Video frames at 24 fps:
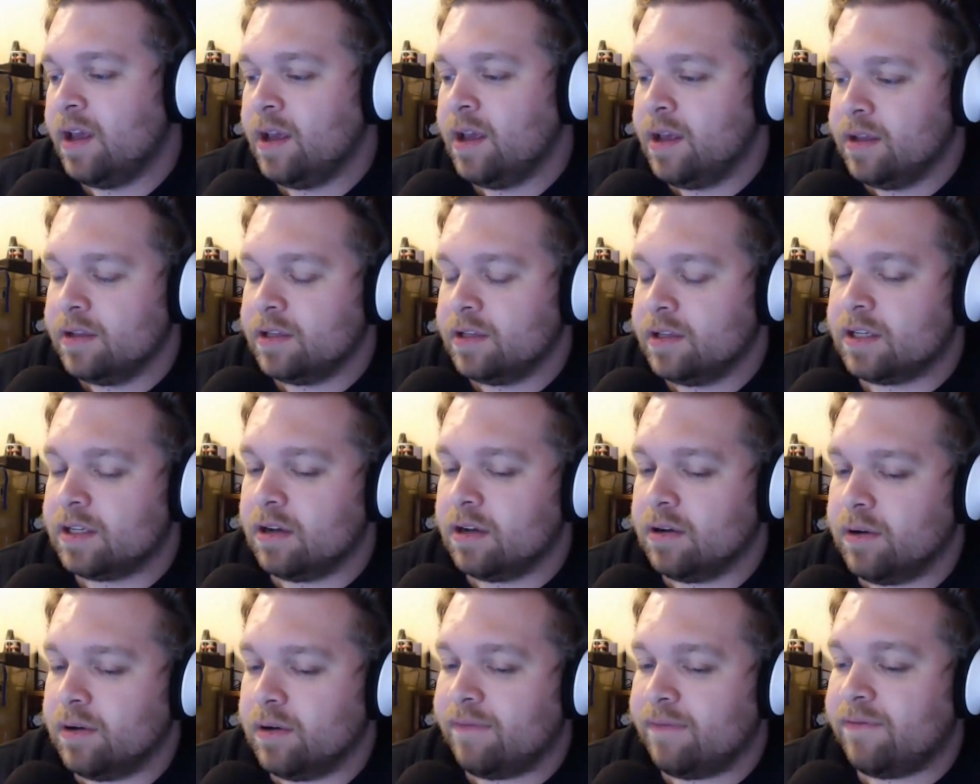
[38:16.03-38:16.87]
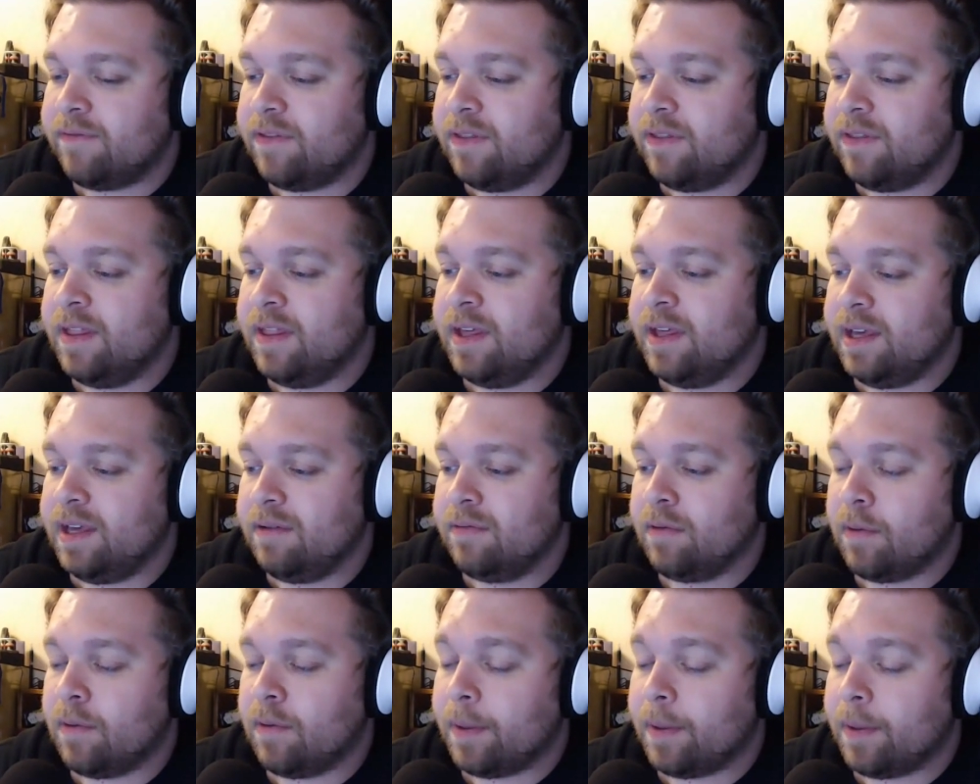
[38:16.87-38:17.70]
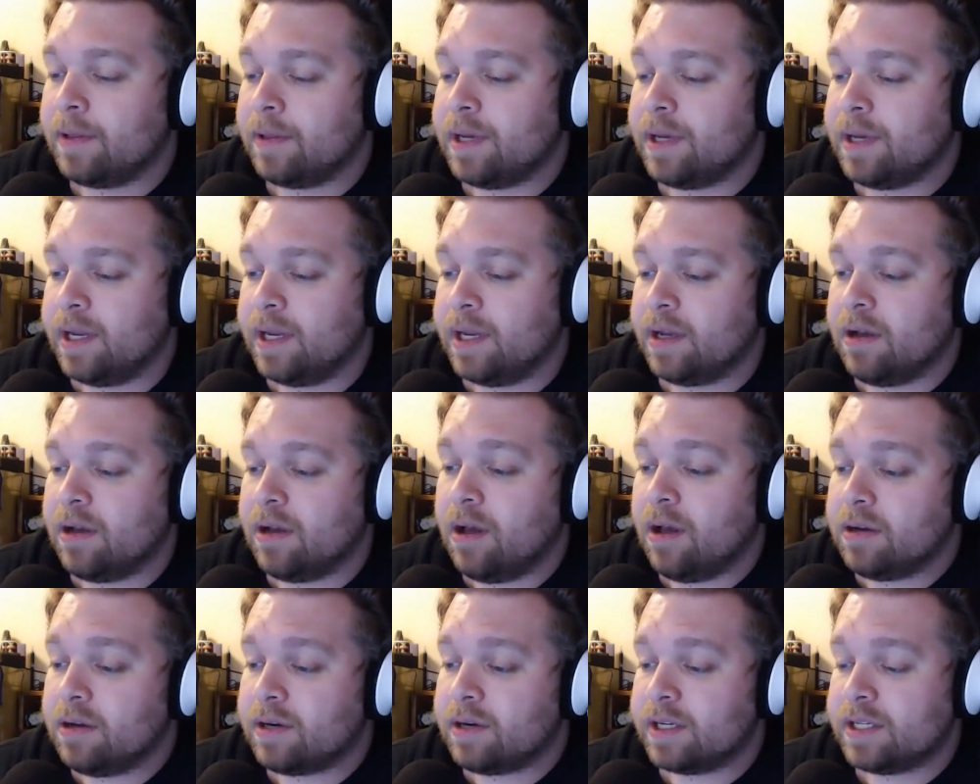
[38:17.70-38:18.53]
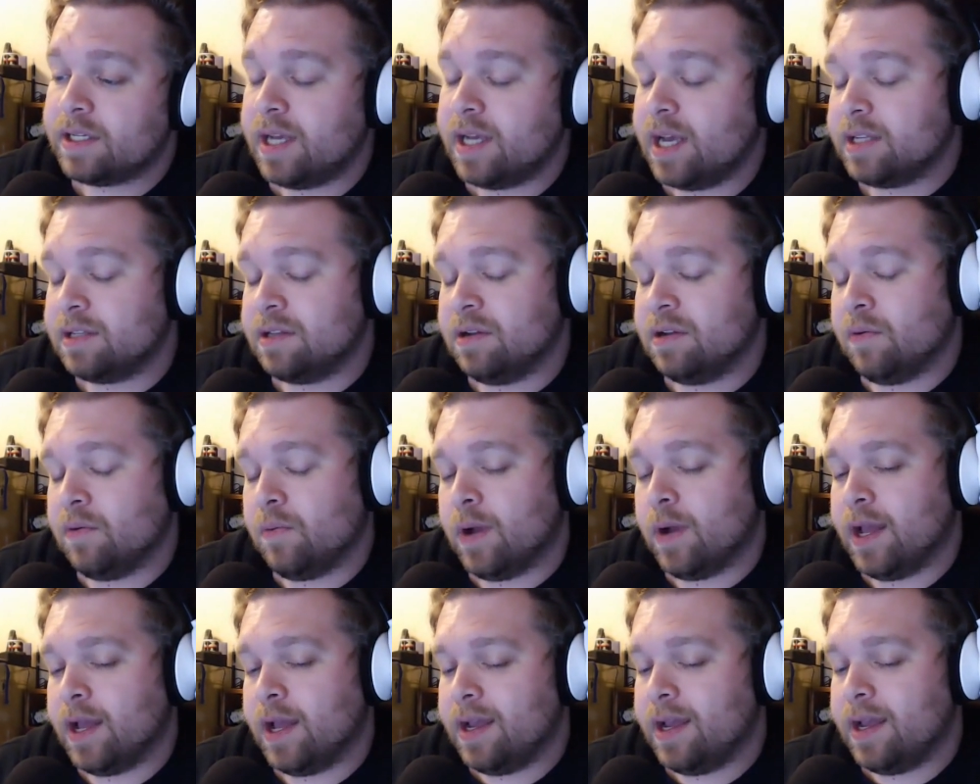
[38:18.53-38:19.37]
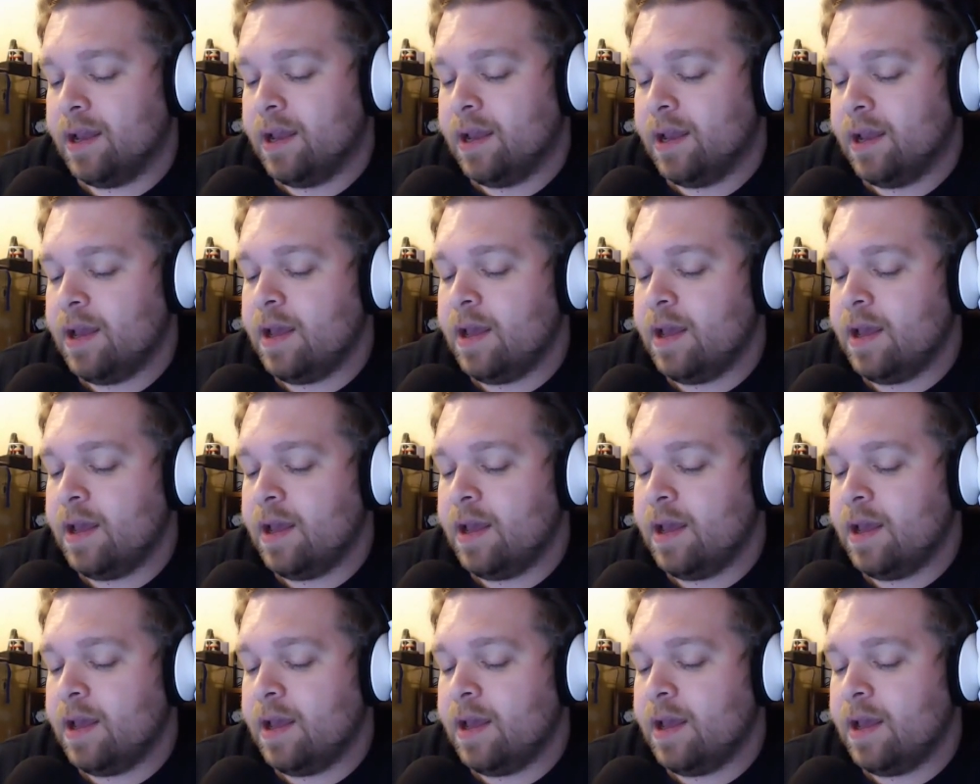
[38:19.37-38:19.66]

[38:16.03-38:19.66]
So if the Republican Congress has their way,